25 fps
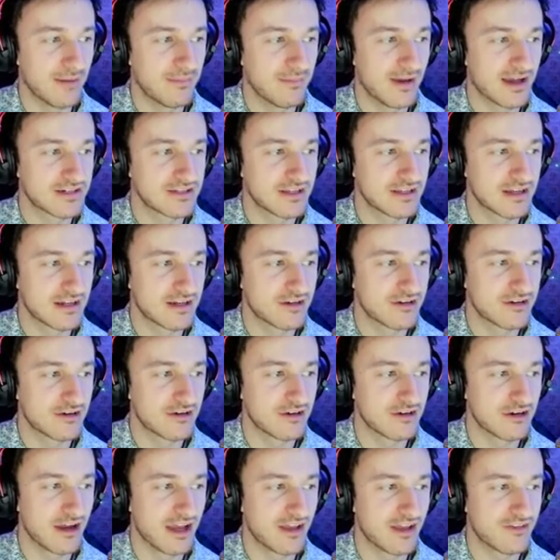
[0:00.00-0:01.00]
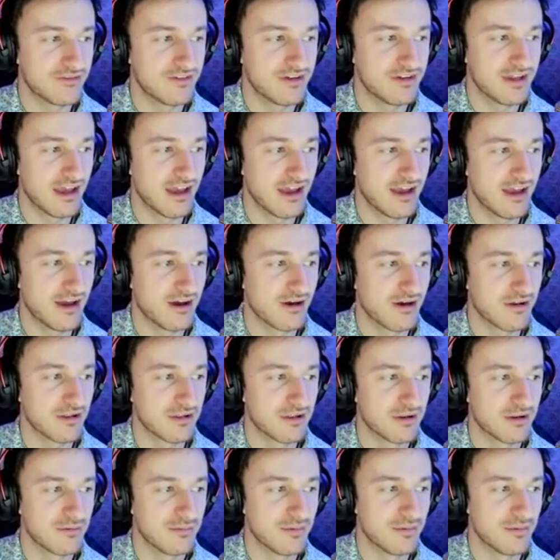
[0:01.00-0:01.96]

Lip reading: actually going to turn your ass down a little bit.